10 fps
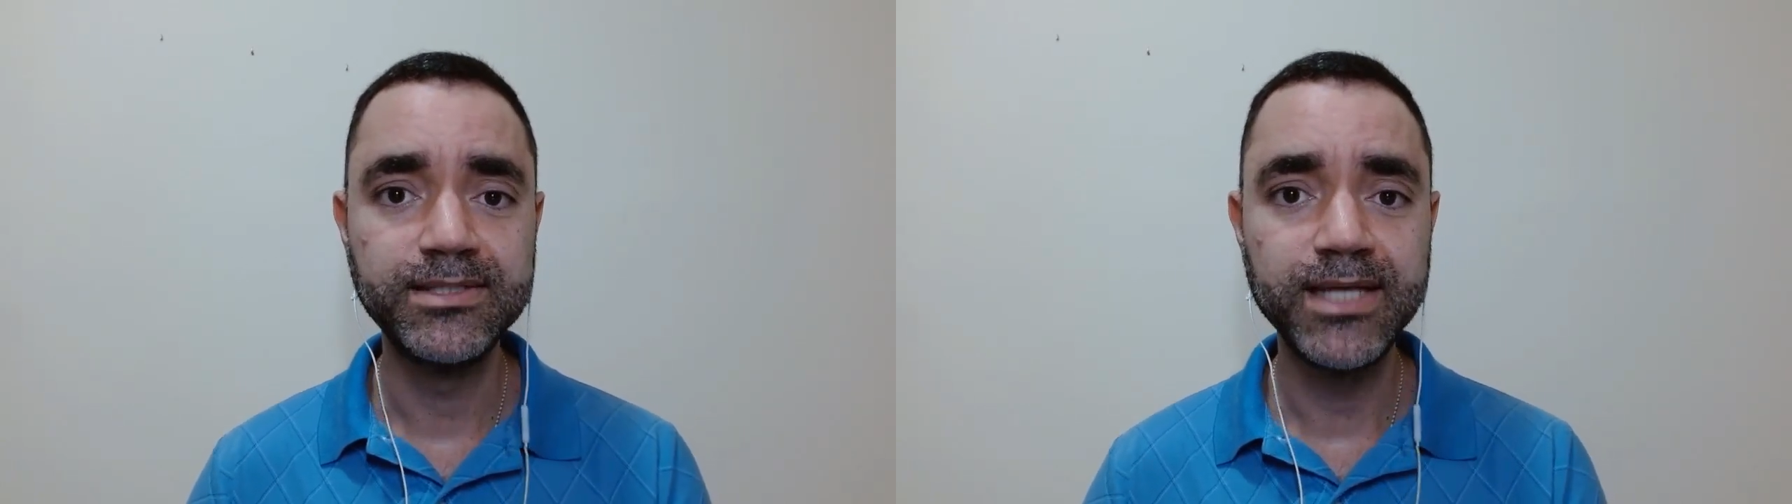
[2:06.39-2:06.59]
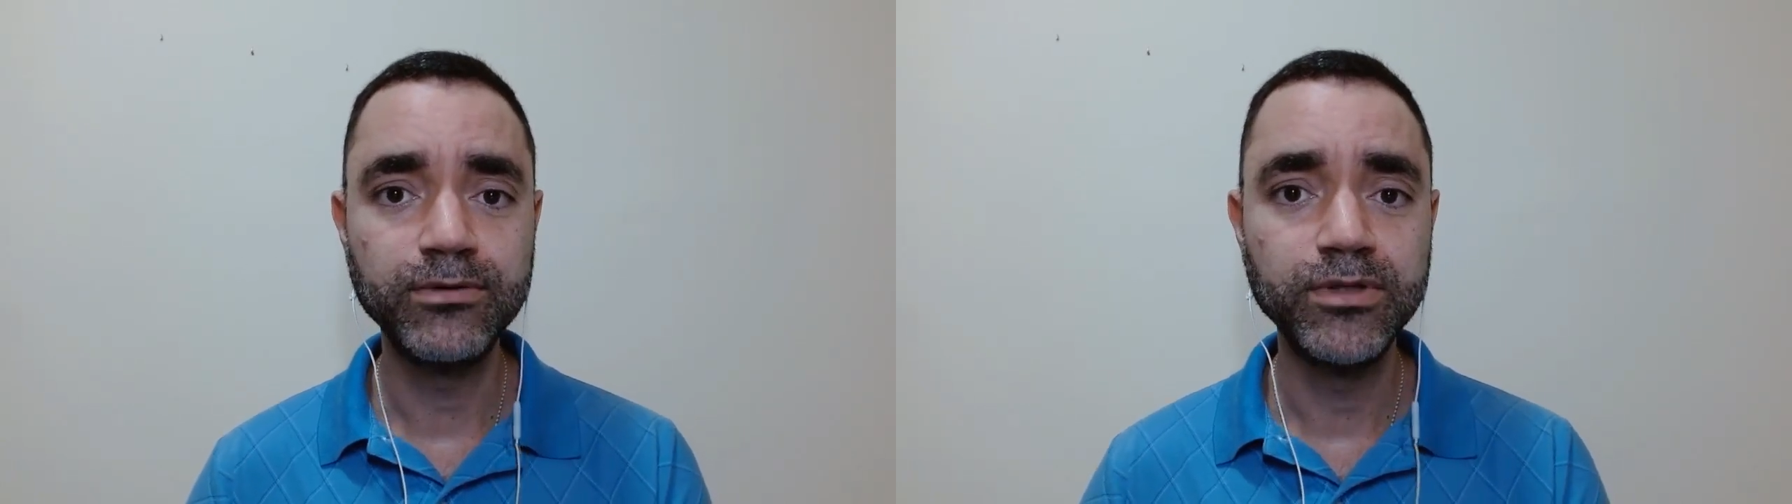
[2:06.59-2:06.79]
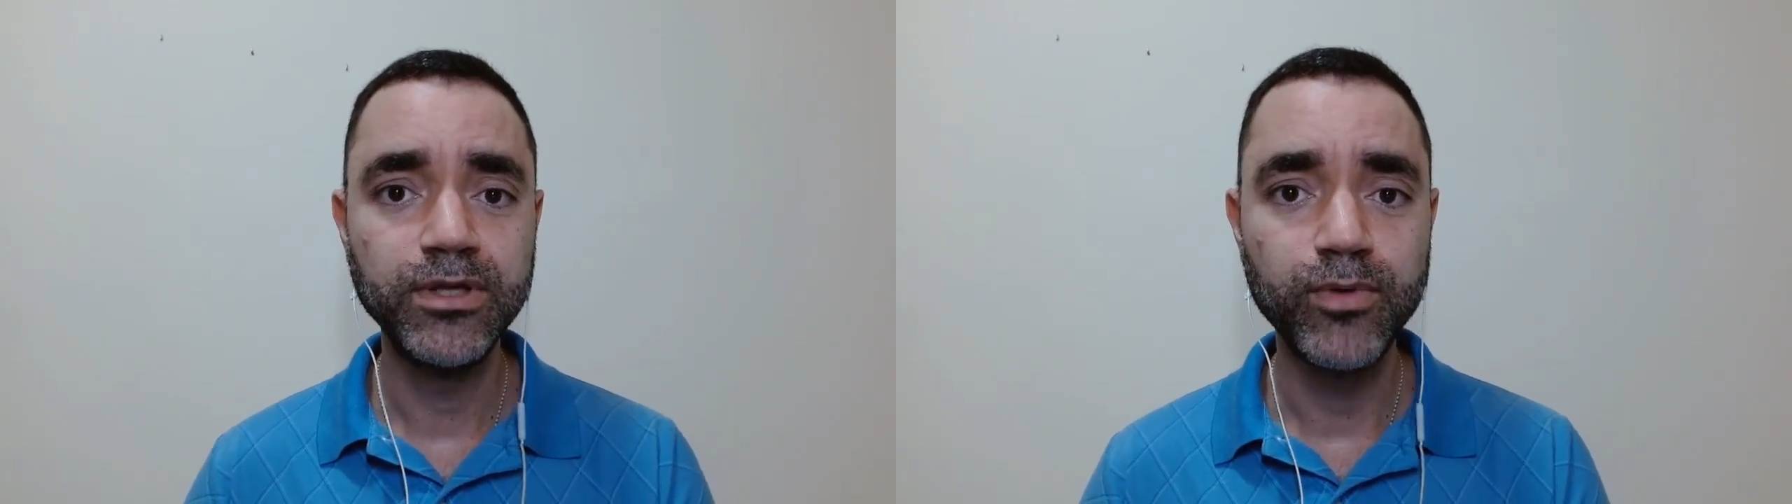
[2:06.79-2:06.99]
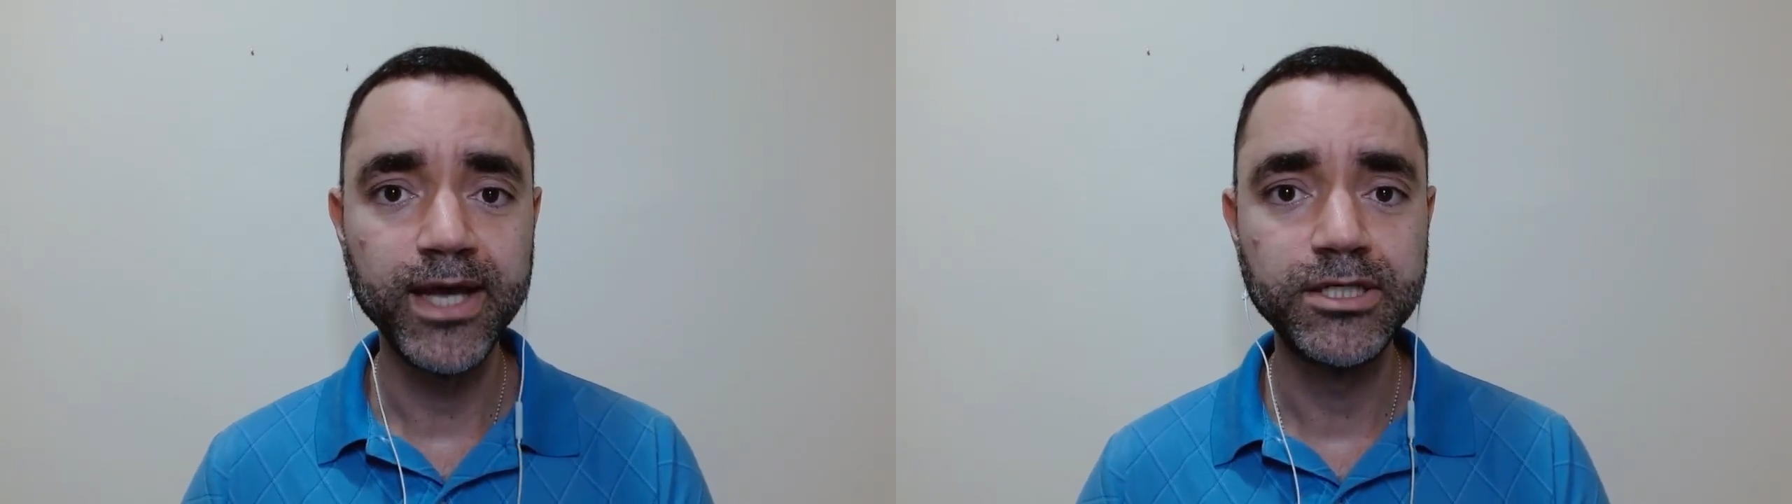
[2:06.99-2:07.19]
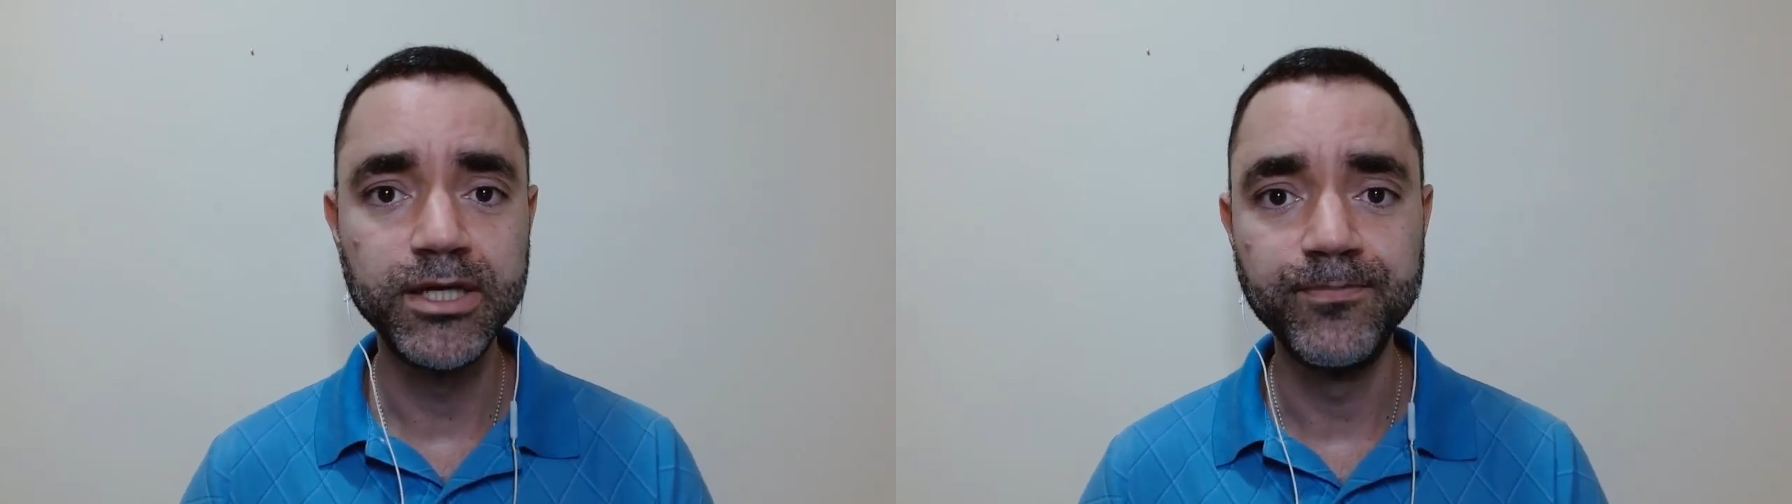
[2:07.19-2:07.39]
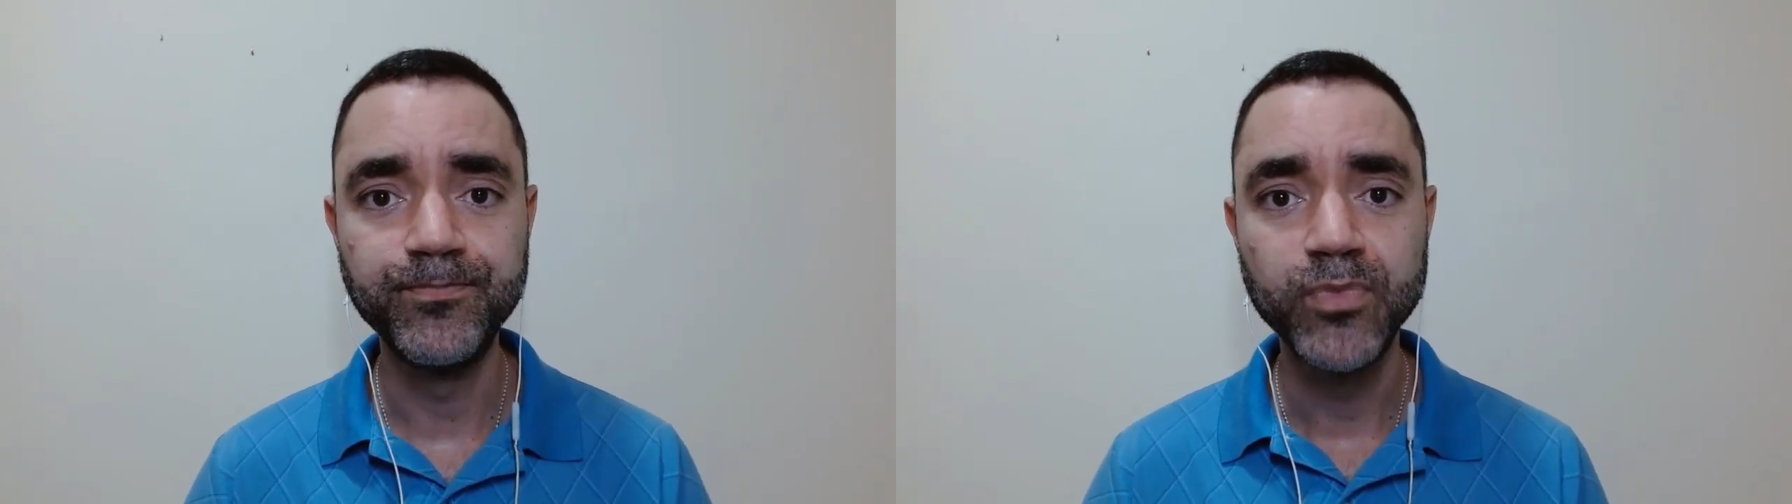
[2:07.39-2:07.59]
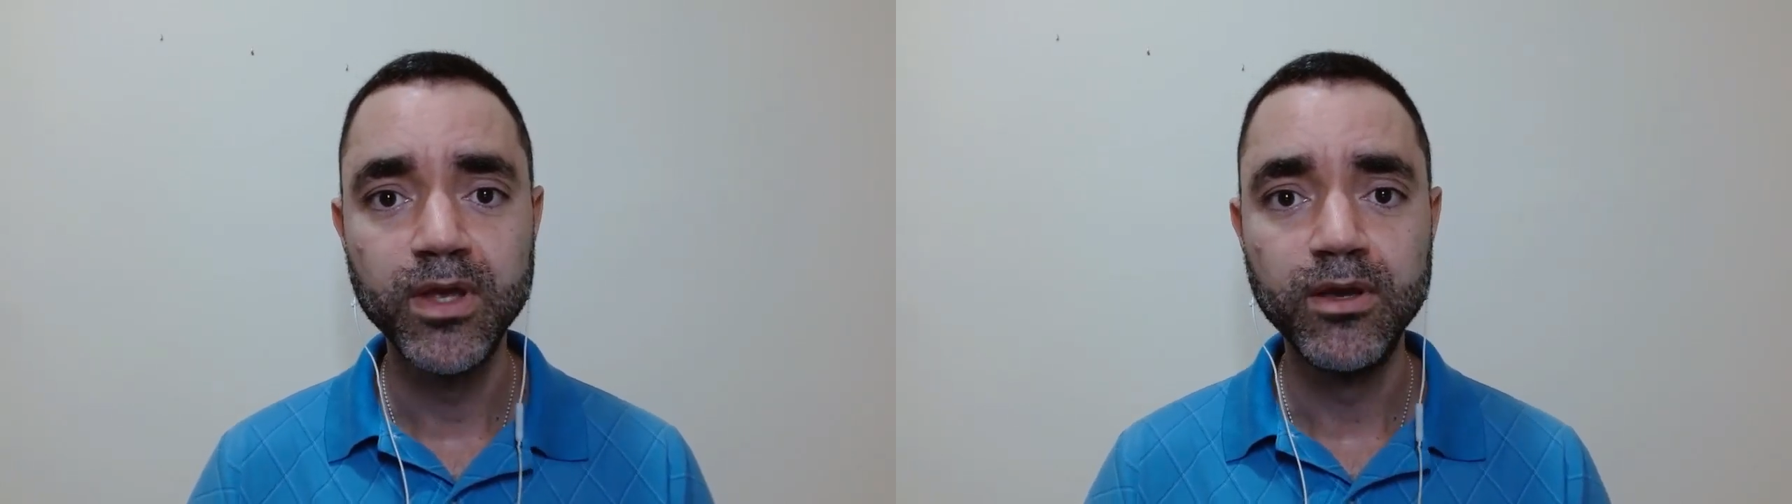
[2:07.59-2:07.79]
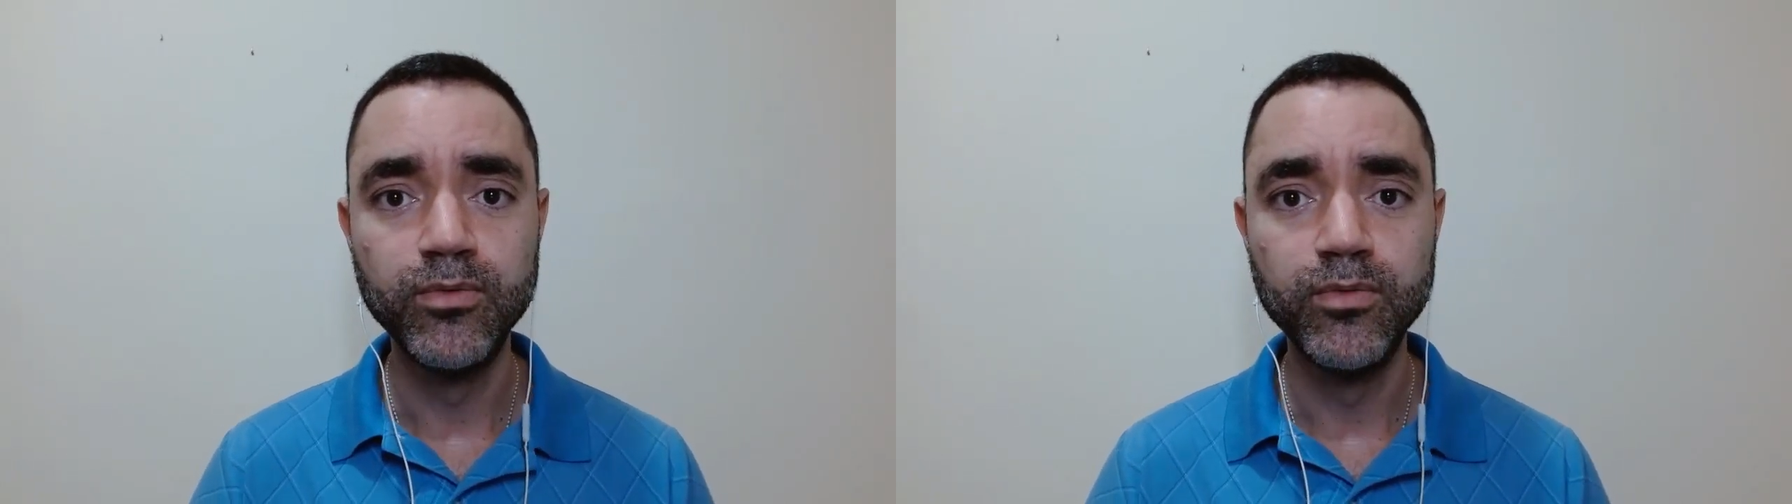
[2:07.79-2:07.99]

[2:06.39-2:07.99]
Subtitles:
second question,